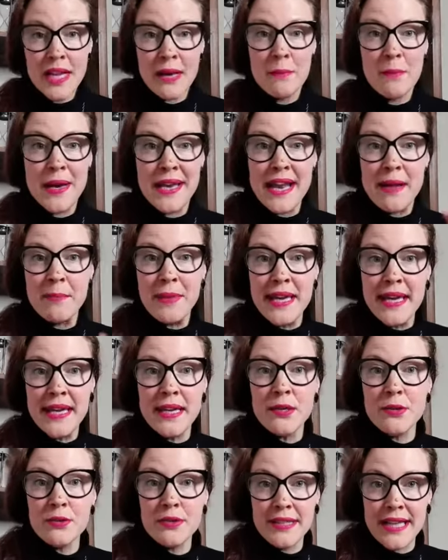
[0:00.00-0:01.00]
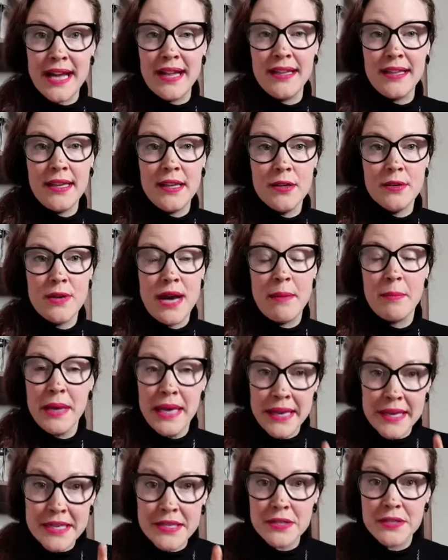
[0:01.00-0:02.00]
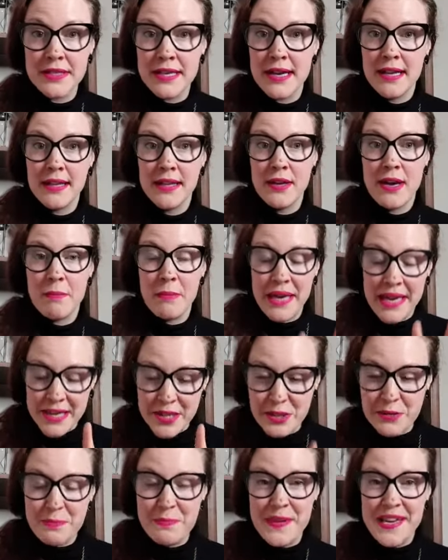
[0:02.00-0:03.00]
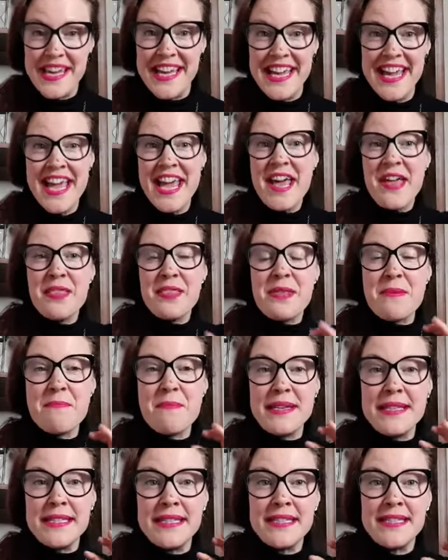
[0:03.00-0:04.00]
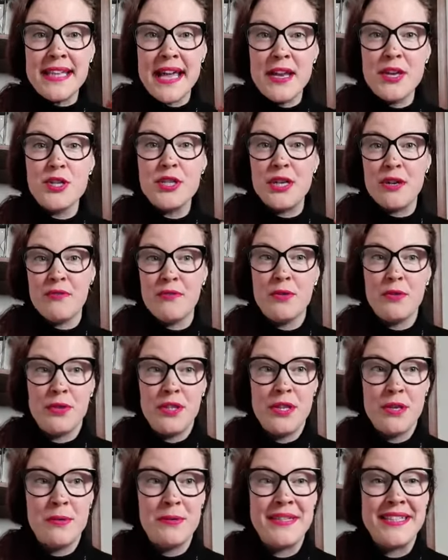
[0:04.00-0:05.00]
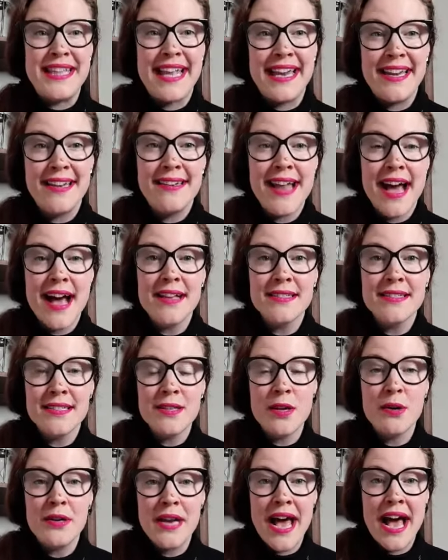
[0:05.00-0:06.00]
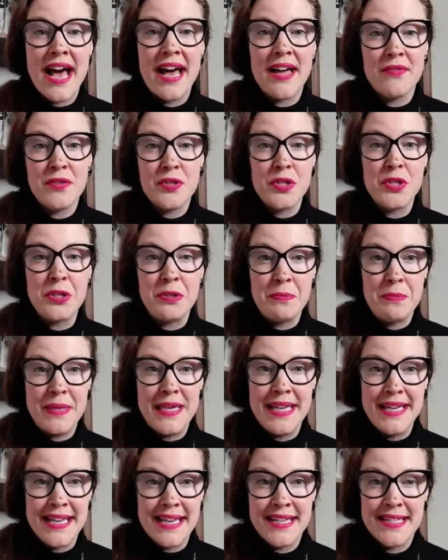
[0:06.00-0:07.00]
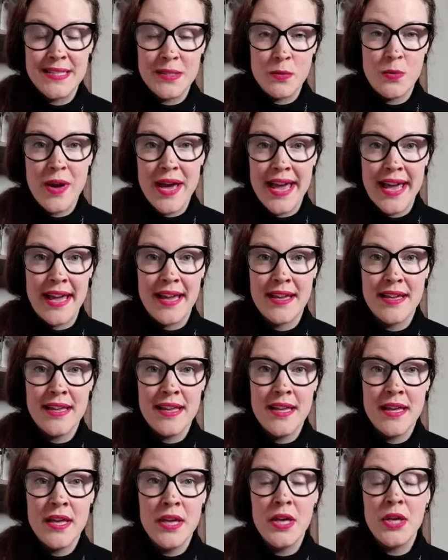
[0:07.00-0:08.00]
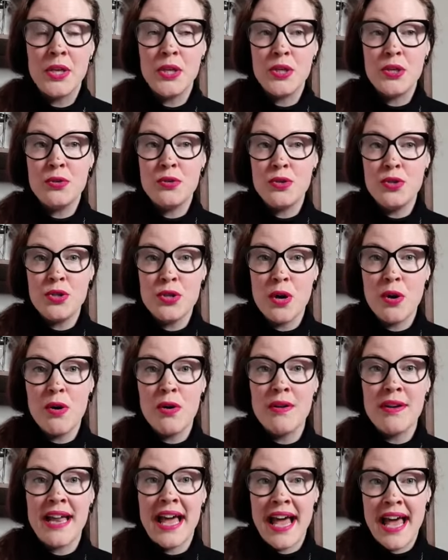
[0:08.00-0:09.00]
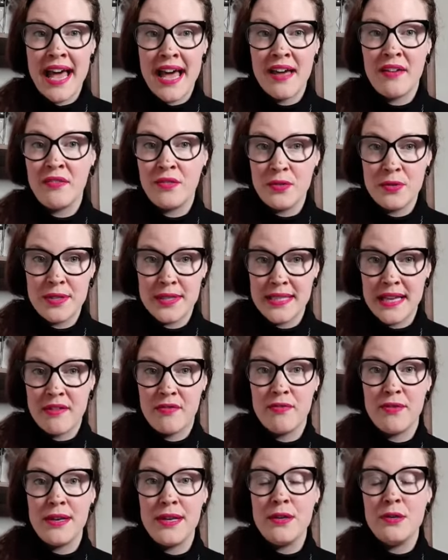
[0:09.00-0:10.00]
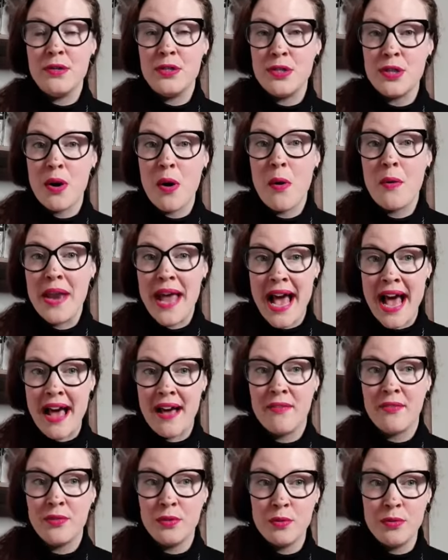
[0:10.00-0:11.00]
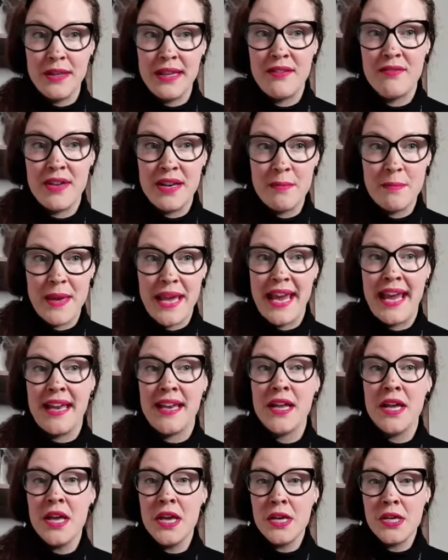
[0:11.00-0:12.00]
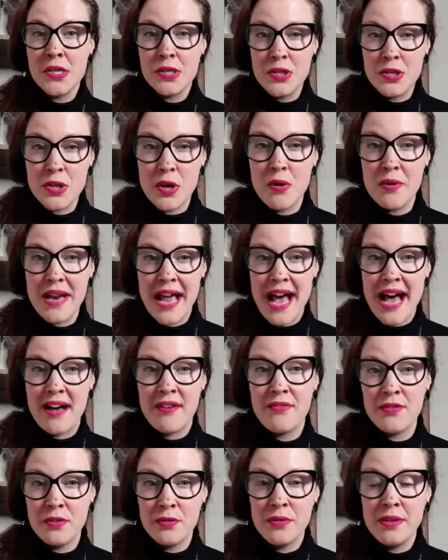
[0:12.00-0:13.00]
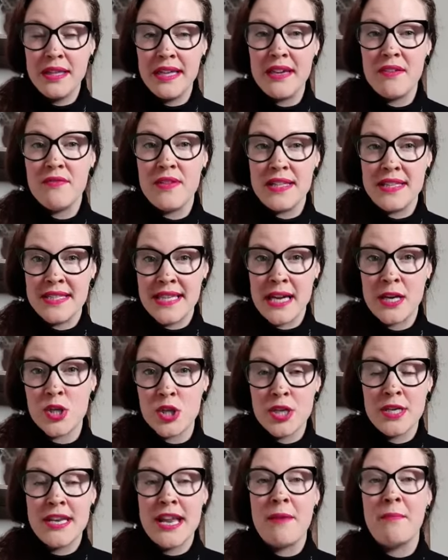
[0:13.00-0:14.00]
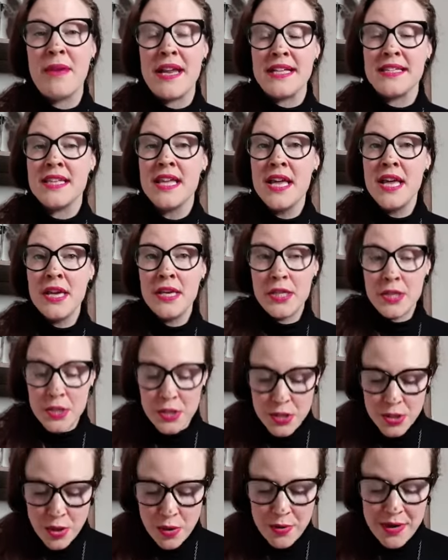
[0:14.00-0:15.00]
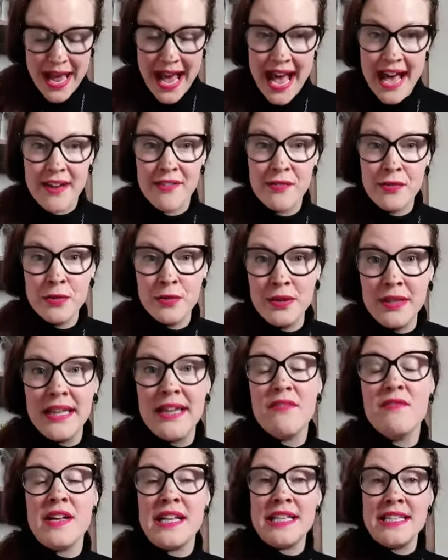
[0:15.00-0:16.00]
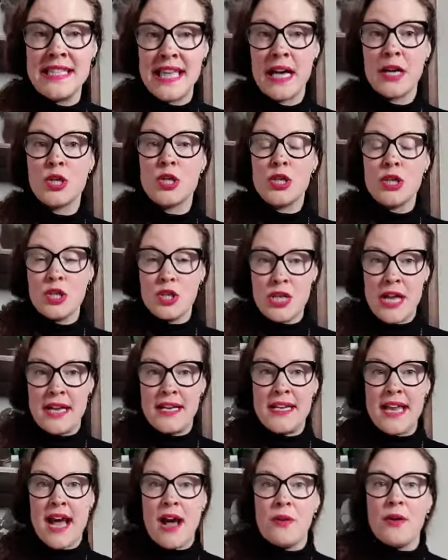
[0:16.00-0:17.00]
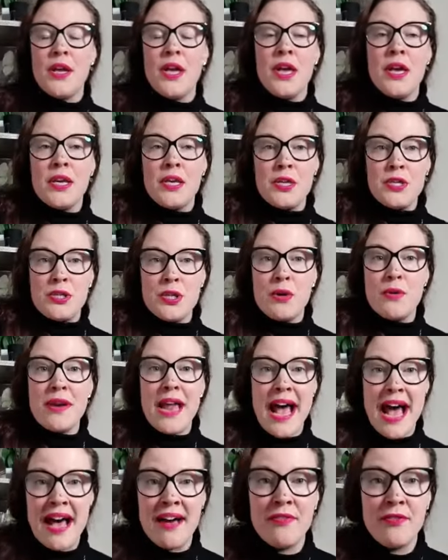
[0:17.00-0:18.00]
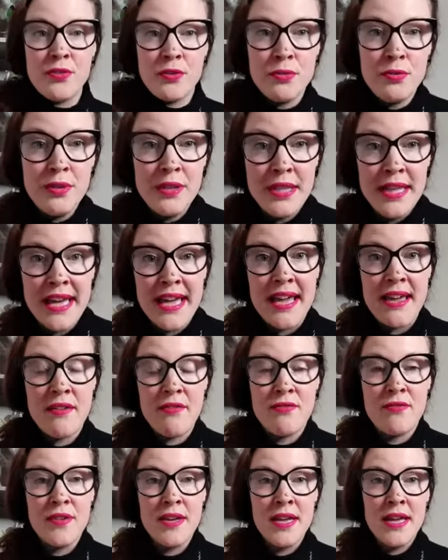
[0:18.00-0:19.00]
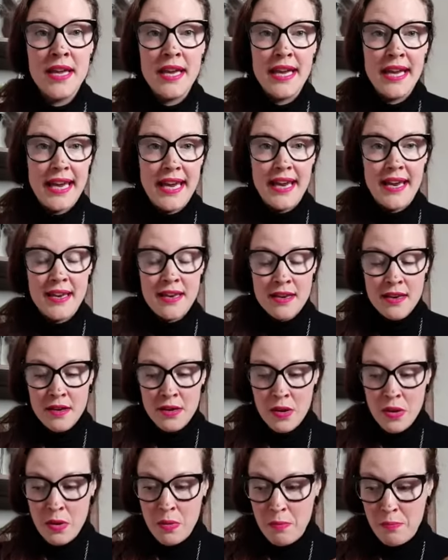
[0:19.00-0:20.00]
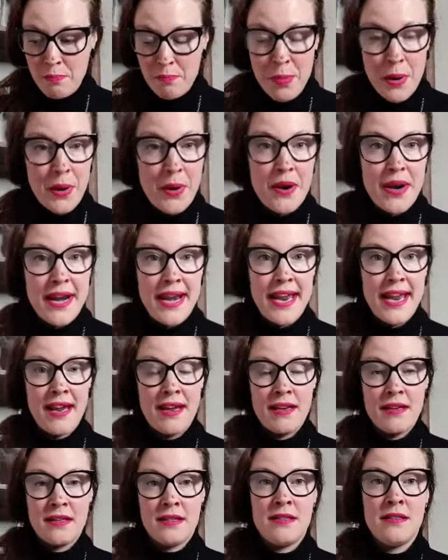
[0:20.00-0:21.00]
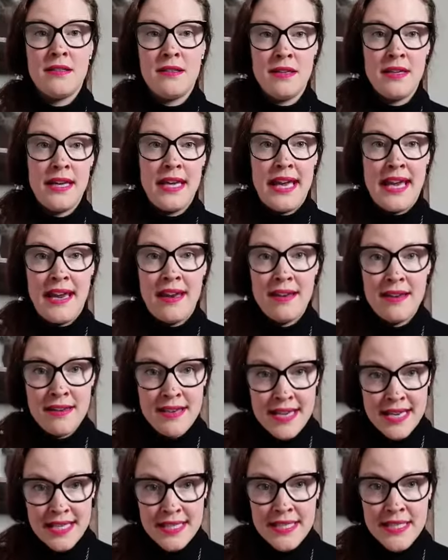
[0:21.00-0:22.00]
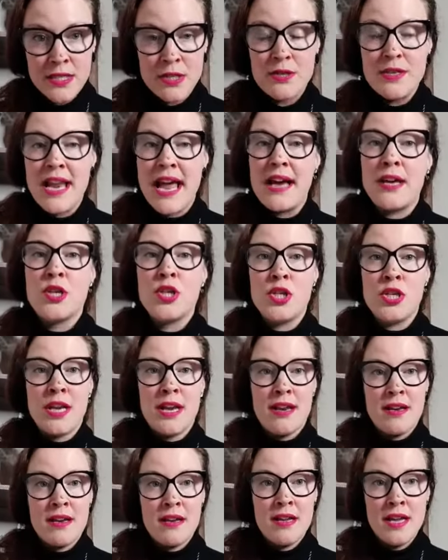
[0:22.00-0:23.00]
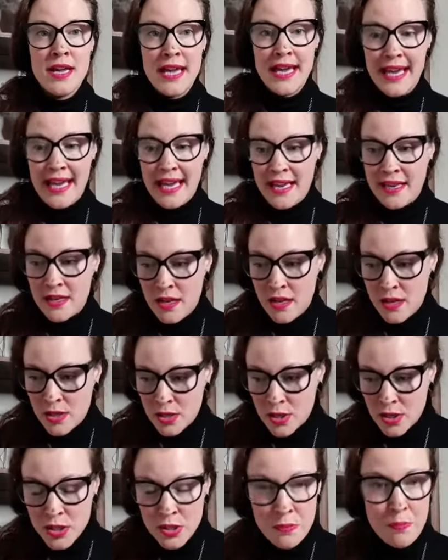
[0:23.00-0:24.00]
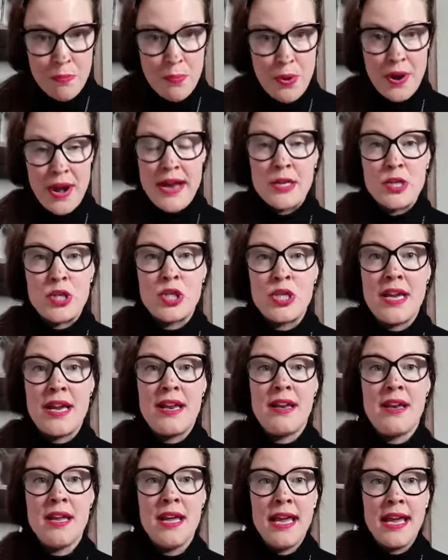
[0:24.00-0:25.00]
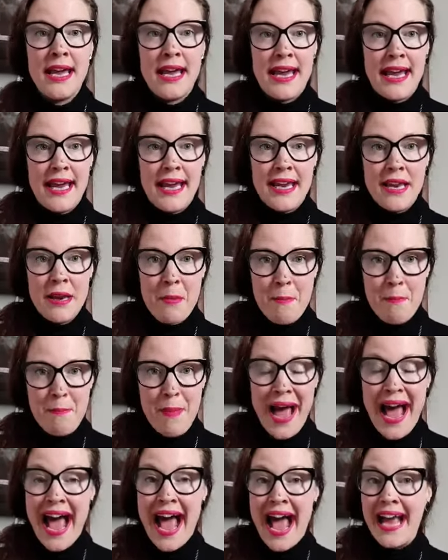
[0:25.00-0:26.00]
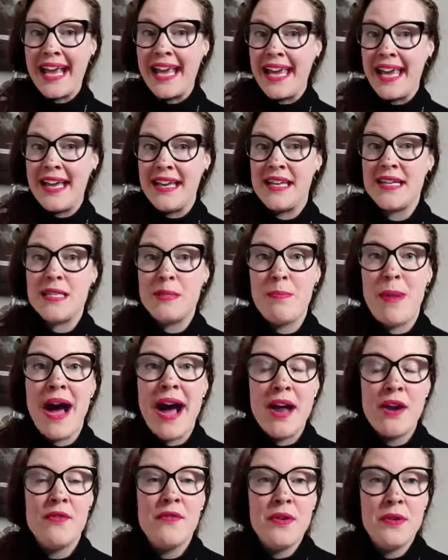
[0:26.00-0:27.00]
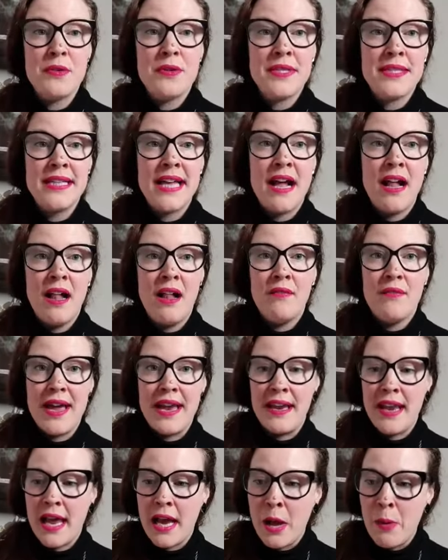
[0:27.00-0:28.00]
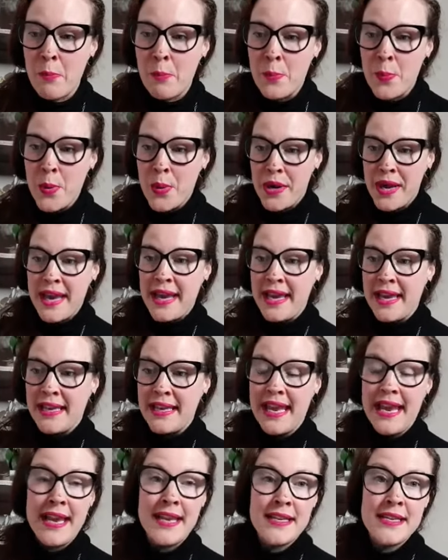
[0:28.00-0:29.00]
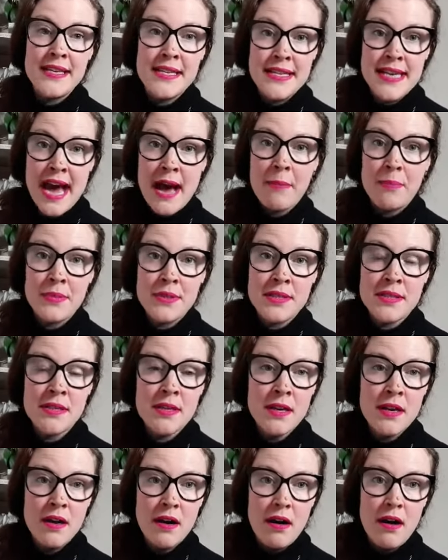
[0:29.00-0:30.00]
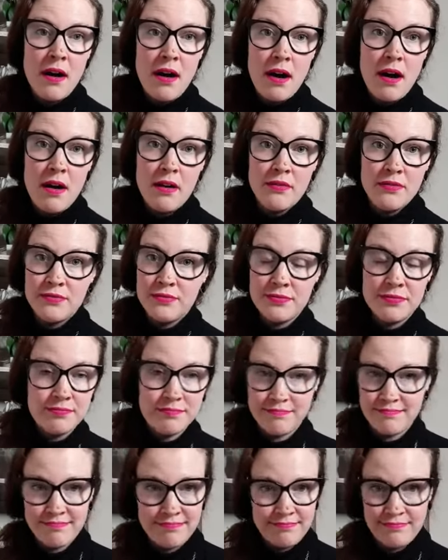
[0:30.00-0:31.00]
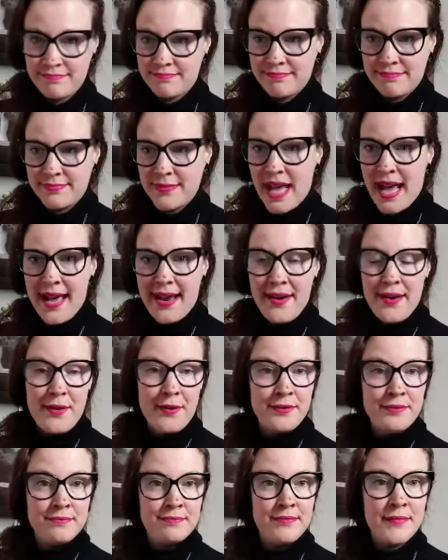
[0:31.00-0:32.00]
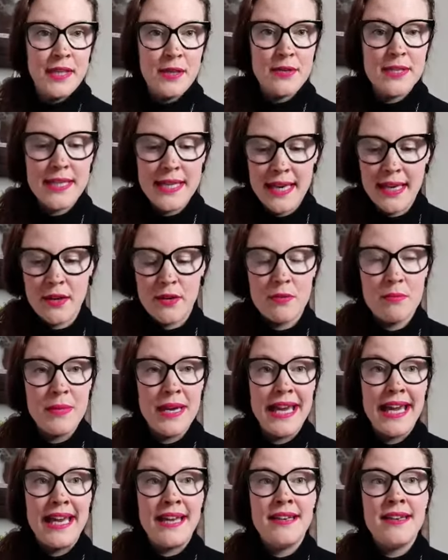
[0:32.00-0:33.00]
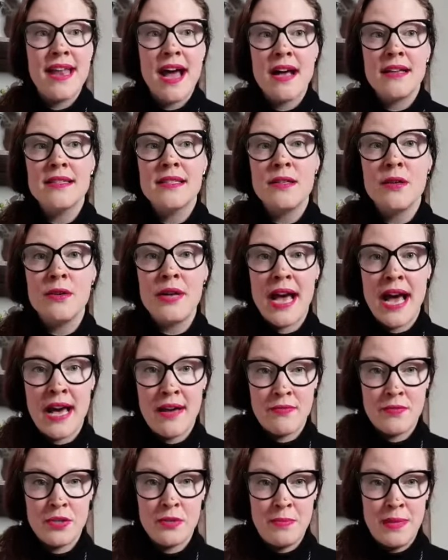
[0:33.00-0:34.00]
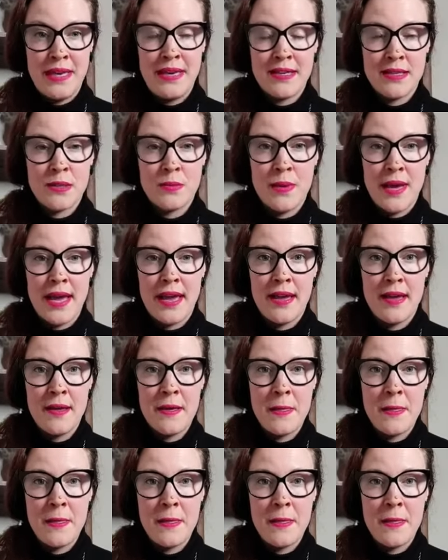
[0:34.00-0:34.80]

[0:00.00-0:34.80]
but I'm here to tell you, I'm here to tell you, I'm here to be the messenger of good news that it does not have to be this way. You don't have to suffer. You don't have to live in pain. You don't have to live with sexual numbness. You don't have to live with sexual shutdown. You don't have to live in burning, in disconnection, in suppression, in packing this part of yourself and like putting it in the depths of, I don't know, your sitting room. It does not have to be this way.